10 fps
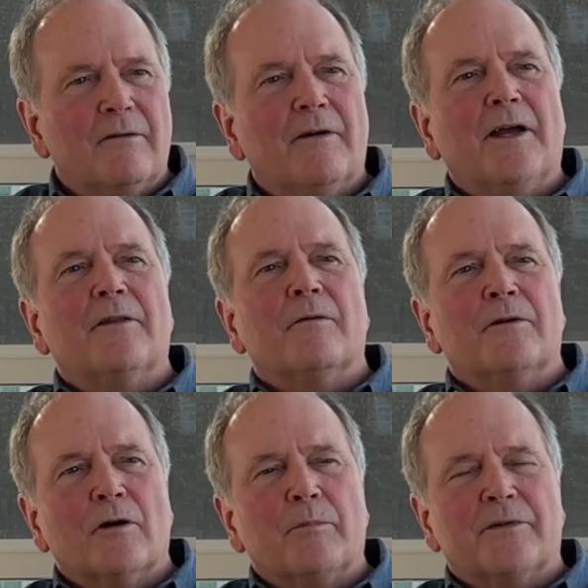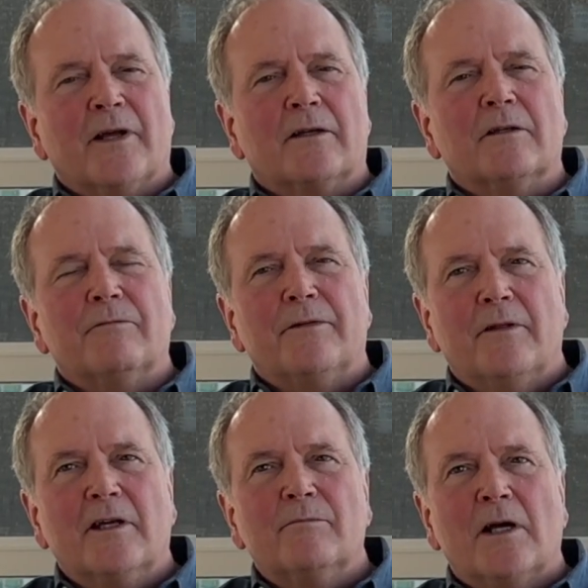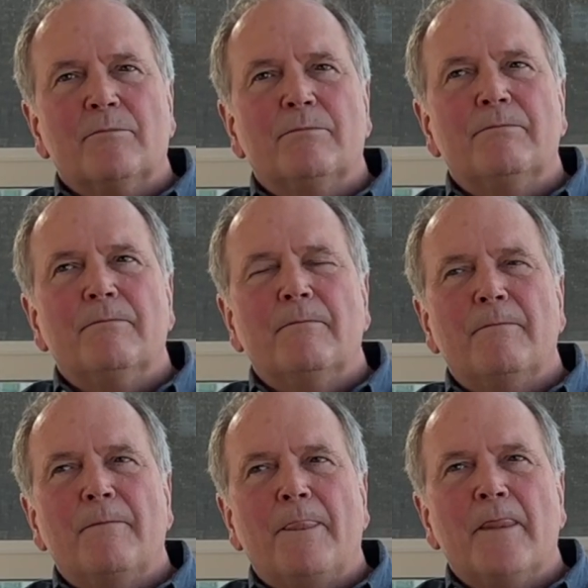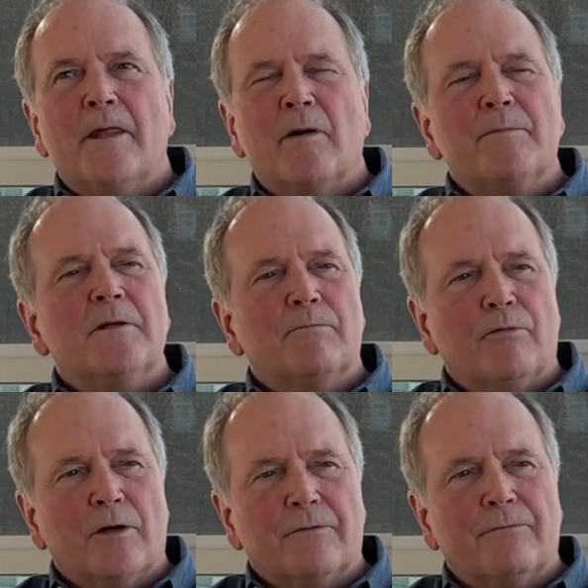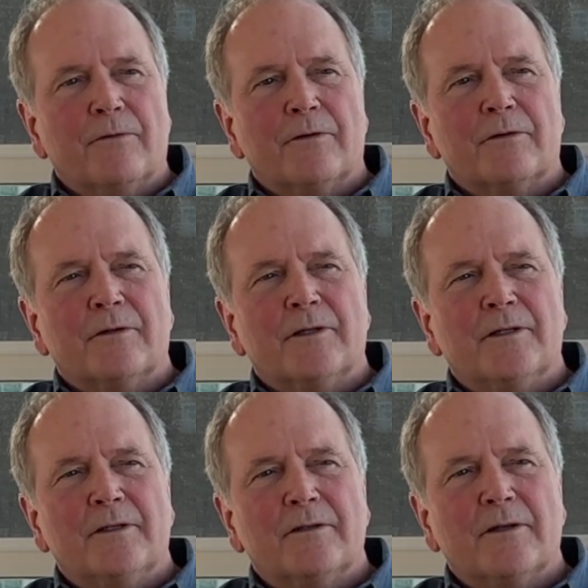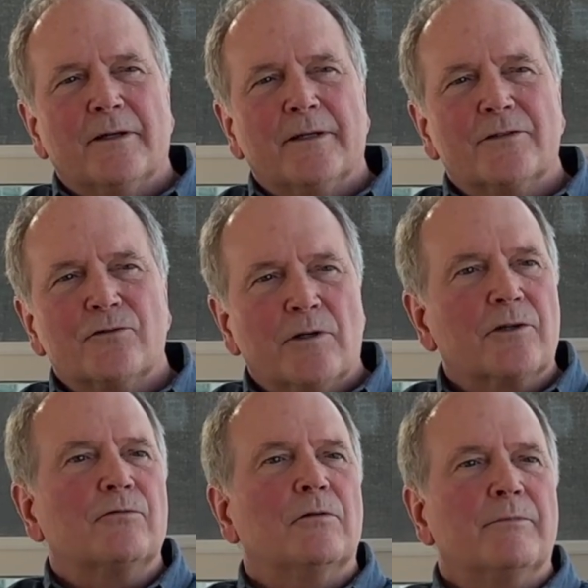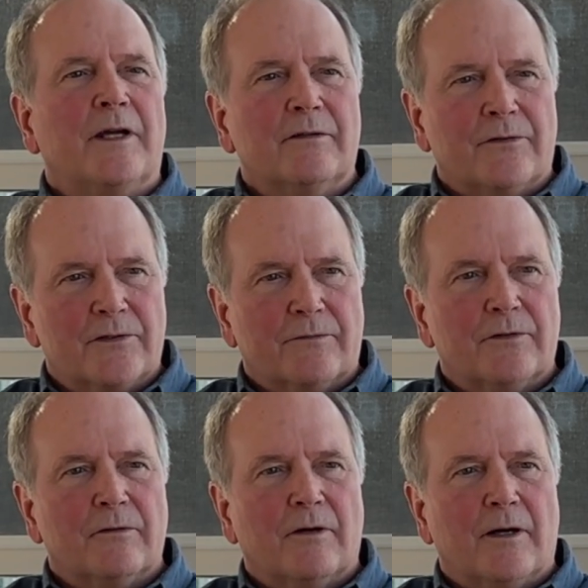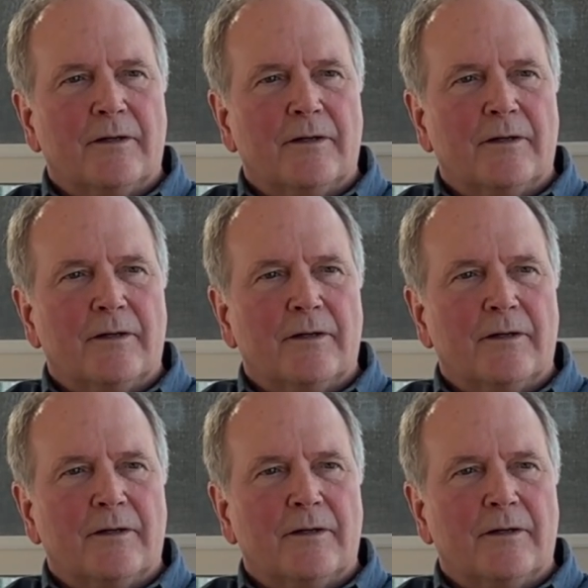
way, they're neuroprotective. We think they might be important for the structural maintenance of a neuron.